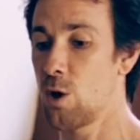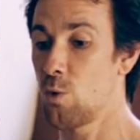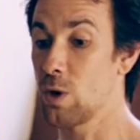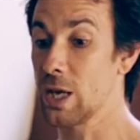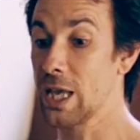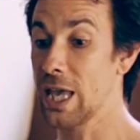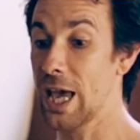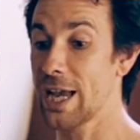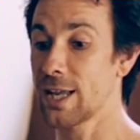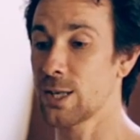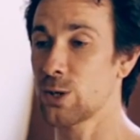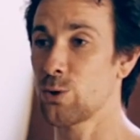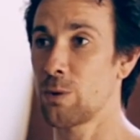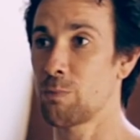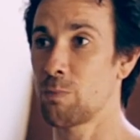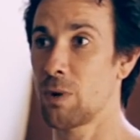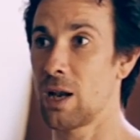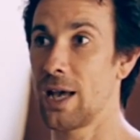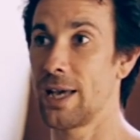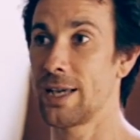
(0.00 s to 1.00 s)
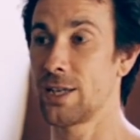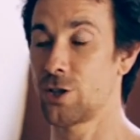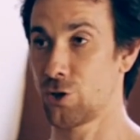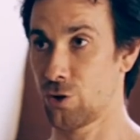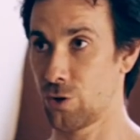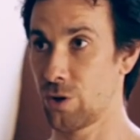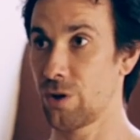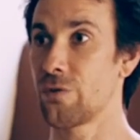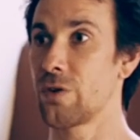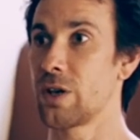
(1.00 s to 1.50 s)
We're getting to a place
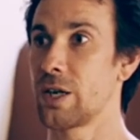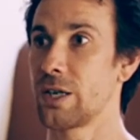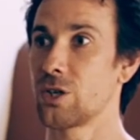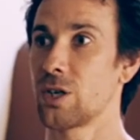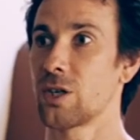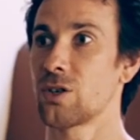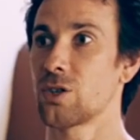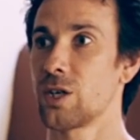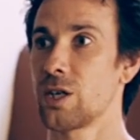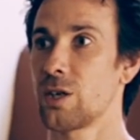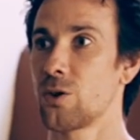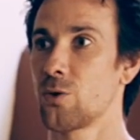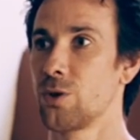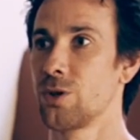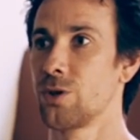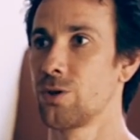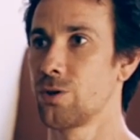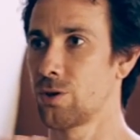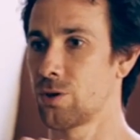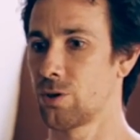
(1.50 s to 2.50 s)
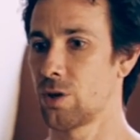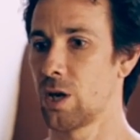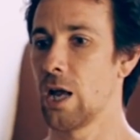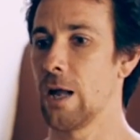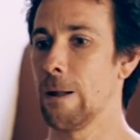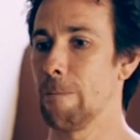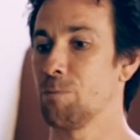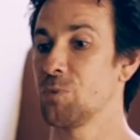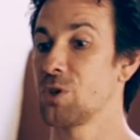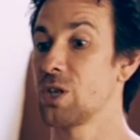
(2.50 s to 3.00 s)
through the finishing sequence
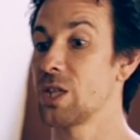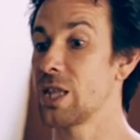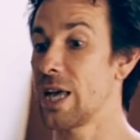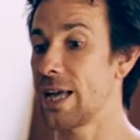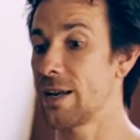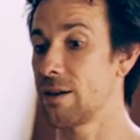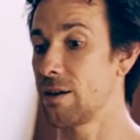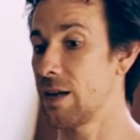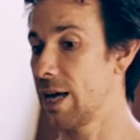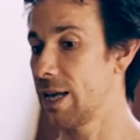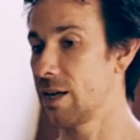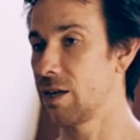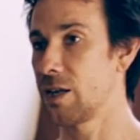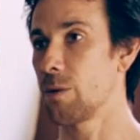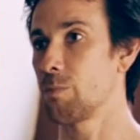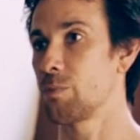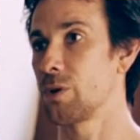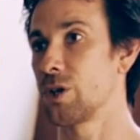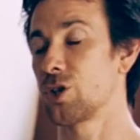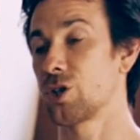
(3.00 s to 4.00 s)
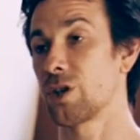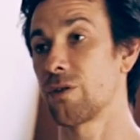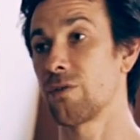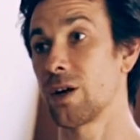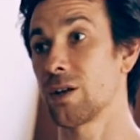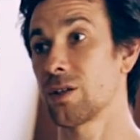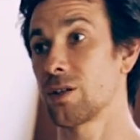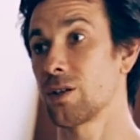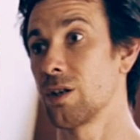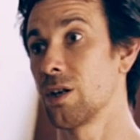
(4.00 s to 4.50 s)
to then end up in
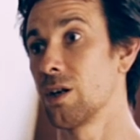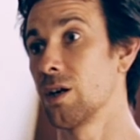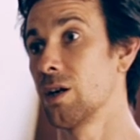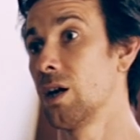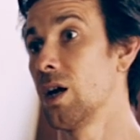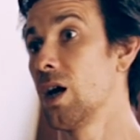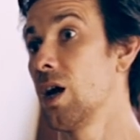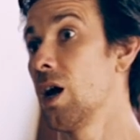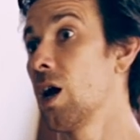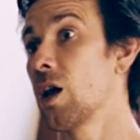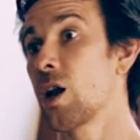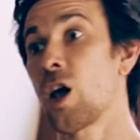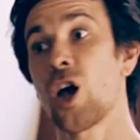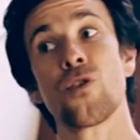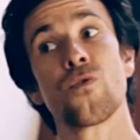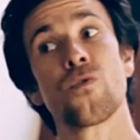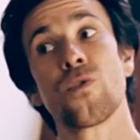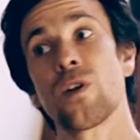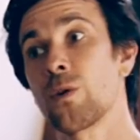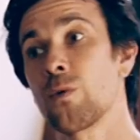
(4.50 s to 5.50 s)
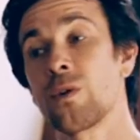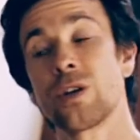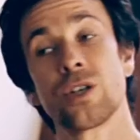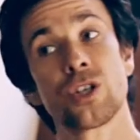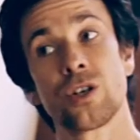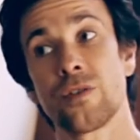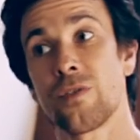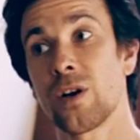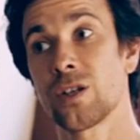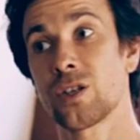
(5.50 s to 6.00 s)
Shavasana, and hopefully we're in
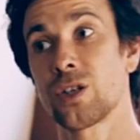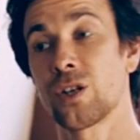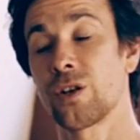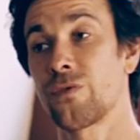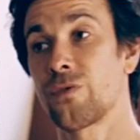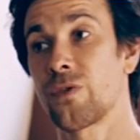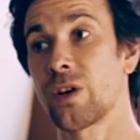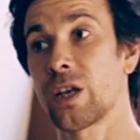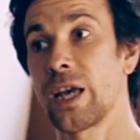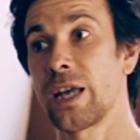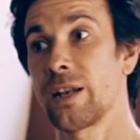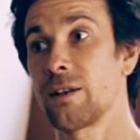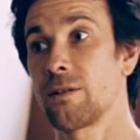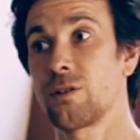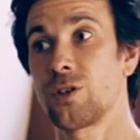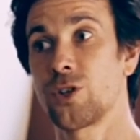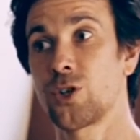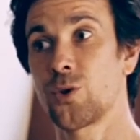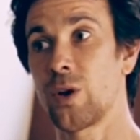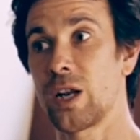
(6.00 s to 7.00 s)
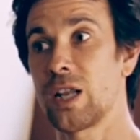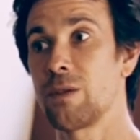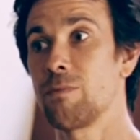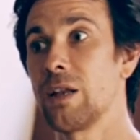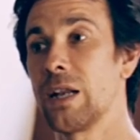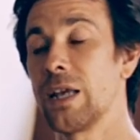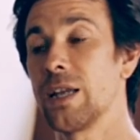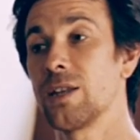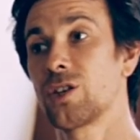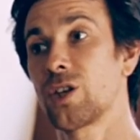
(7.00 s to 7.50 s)
Shavasana for, again, 20
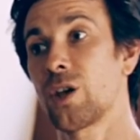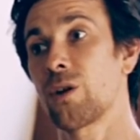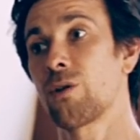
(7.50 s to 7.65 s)
minutes.